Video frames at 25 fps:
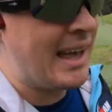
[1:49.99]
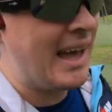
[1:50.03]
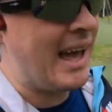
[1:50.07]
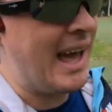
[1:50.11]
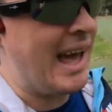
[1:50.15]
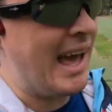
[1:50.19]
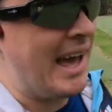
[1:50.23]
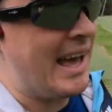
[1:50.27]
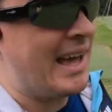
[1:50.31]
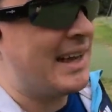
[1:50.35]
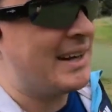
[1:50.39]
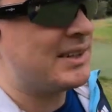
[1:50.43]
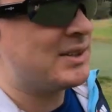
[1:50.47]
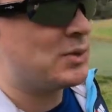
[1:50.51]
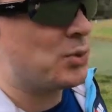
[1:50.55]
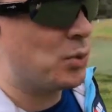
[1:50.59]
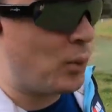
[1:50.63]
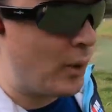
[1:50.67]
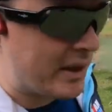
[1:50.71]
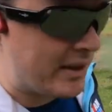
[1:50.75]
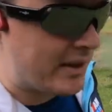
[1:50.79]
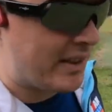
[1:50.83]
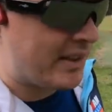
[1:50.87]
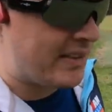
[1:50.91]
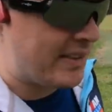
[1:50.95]
And
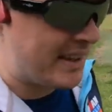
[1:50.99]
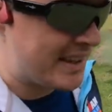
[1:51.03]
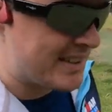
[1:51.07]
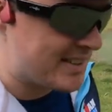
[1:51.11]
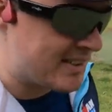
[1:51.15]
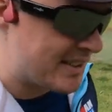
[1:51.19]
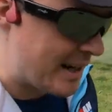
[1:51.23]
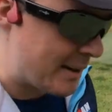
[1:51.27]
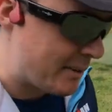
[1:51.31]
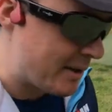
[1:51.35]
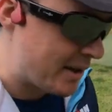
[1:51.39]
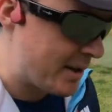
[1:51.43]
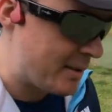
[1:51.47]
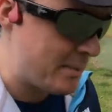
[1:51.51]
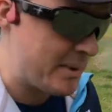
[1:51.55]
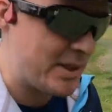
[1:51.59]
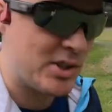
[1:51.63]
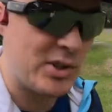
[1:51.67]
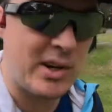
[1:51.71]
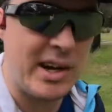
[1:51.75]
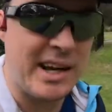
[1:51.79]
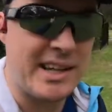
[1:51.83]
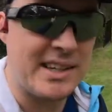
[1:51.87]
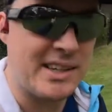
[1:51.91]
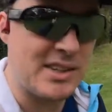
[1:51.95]
one of the things that I'm going to be
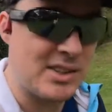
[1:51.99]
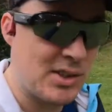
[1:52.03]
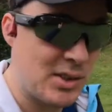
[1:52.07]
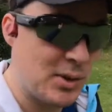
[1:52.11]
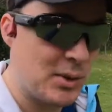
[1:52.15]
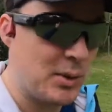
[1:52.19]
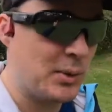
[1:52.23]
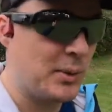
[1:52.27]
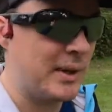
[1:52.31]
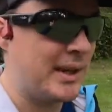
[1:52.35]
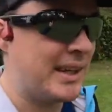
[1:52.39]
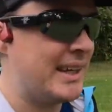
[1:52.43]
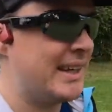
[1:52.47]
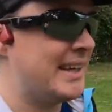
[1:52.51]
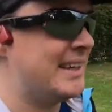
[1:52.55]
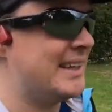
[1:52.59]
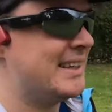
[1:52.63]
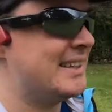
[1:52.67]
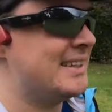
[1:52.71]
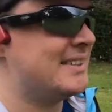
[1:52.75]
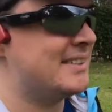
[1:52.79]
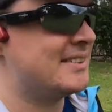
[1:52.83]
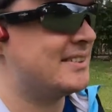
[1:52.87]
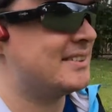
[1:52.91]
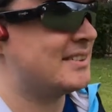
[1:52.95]
trying to do
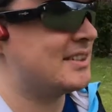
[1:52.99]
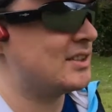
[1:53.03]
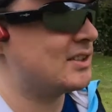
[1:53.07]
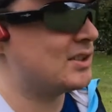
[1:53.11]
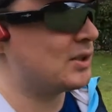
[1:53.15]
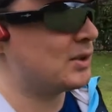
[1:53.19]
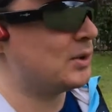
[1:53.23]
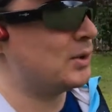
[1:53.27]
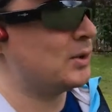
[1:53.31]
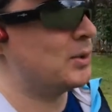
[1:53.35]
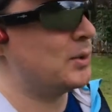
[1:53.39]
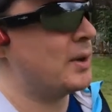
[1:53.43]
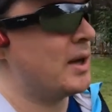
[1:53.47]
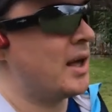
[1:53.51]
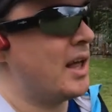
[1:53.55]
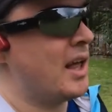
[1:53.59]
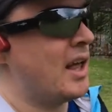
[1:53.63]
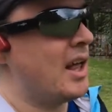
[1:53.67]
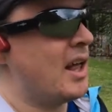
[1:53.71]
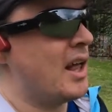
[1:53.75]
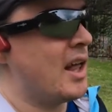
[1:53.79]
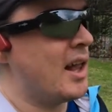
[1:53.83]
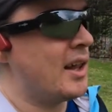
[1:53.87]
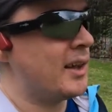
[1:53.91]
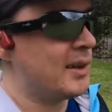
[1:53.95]
is to do
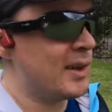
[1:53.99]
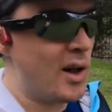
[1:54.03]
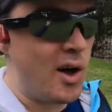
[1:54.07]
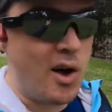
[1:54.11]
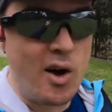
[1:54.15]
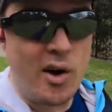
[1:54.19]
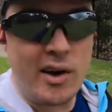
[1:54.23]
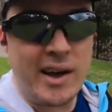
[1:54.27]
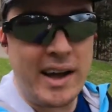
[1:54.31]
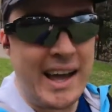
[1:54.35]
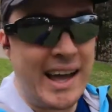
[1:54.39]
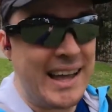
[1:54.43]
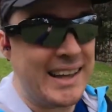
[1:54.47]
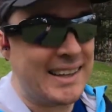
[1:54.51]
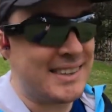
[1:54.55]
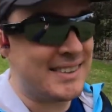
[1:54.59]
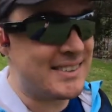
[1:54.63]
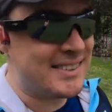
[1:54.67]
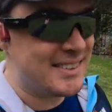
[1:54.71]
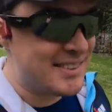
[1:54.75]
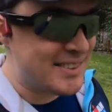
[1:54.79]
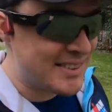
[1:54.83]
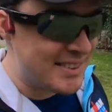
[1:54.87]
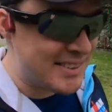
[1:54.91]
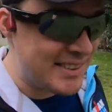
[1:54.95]
long and
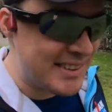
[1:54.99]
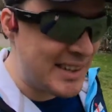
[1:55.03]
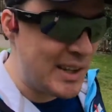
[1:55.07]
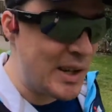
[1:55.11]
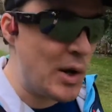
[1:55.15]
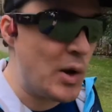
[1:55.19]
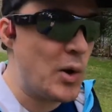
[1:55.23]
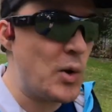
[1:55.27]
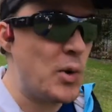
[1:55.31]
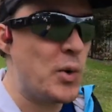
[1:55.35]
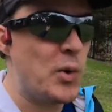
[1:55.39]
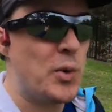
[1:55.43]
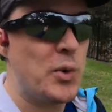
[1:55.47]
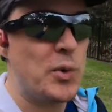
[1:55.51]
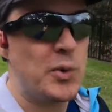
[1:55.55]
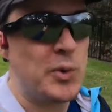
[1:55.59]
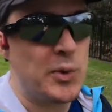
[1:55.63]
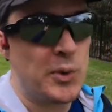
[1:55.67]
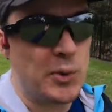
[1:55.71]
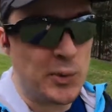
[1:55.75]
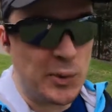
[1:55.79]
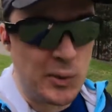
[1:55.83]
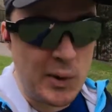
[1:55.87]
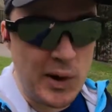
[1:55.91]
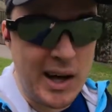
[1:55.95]
slow
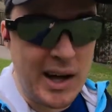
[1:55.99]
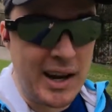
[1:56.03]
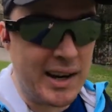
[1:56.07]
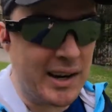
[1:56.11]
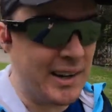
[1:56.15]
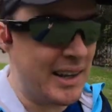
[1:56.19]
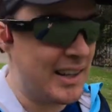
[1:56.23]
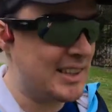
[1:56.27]
run.